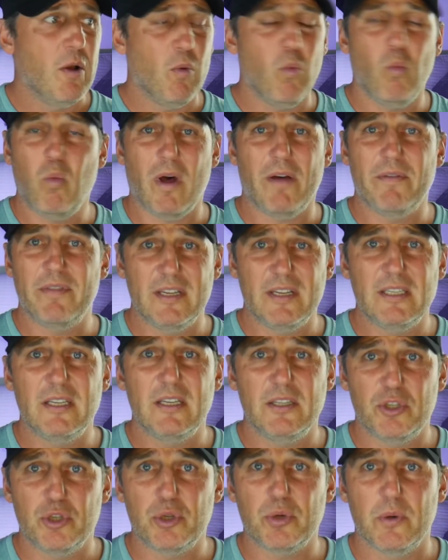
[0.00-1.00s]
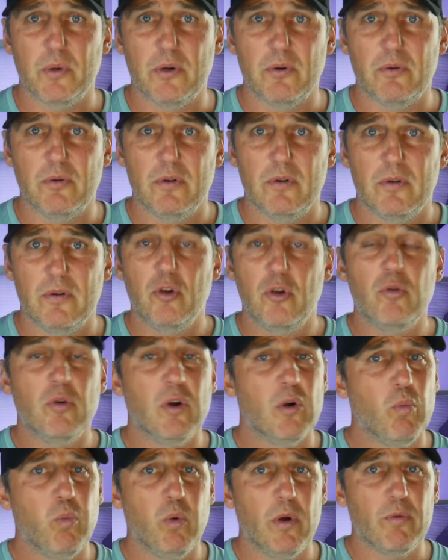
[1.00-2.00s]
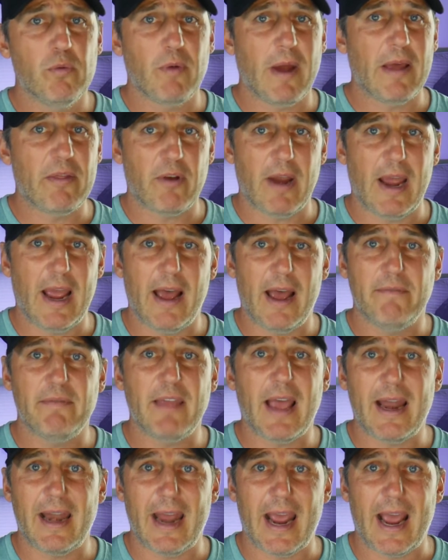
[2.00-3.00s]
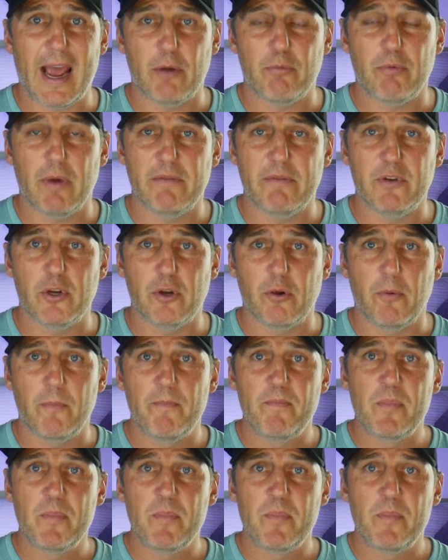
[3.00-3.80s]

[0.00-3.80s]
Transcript: Well, this is true. Google would rather have that ad revenue,